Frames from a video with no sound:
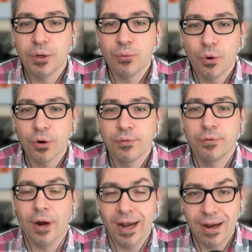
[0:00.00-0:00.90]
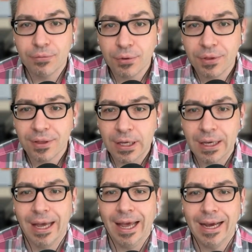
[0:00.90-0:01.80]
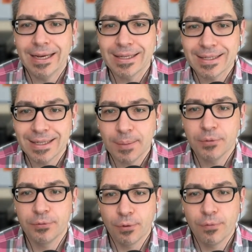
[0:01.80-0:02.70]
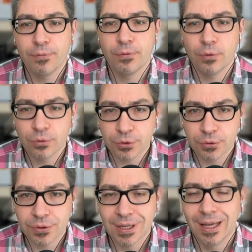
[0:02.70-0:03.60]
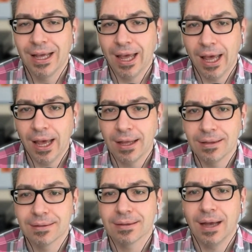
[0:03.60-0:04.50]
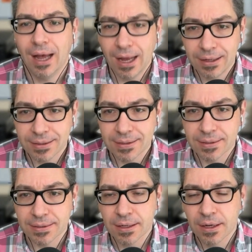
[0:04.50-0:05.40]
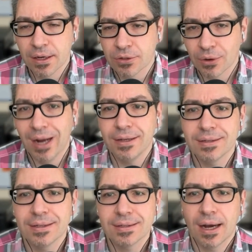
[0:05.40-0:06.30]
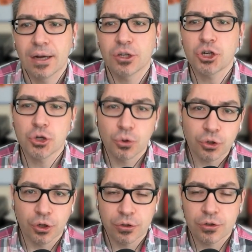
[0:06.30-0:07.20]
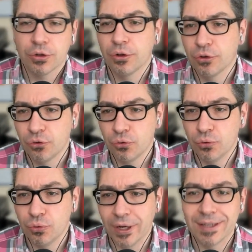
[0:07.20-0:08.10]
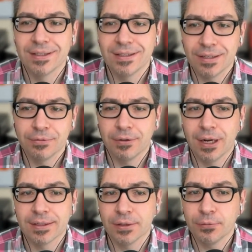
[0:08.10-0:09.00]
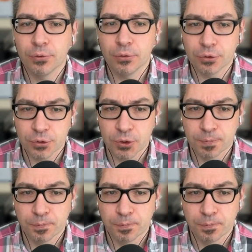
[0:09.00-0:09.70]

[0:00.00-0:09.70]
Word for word: will work for everything except for folders and aliases. So aliases are shortcuts to existing files and folders.